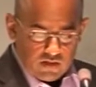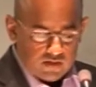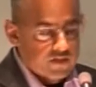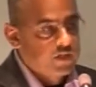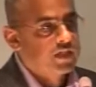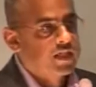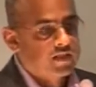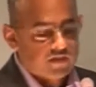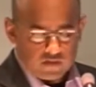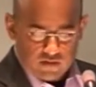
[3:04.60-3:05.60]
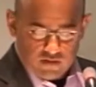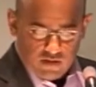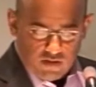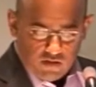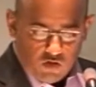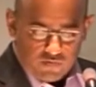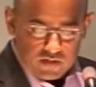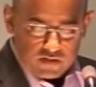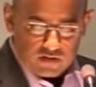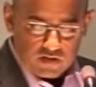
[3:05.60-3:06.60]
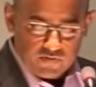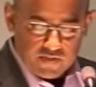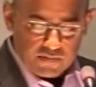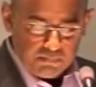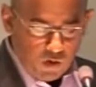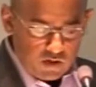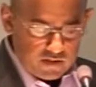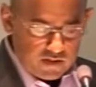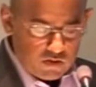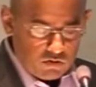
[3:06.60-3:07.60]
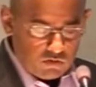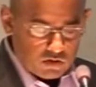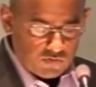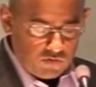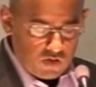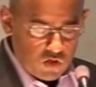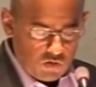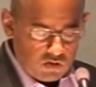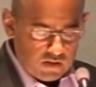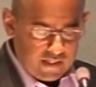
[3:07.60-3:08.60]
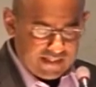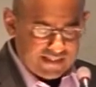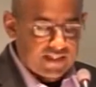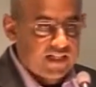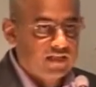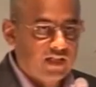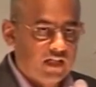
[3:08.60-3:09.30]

Such indicators often serve as policy goals for local and state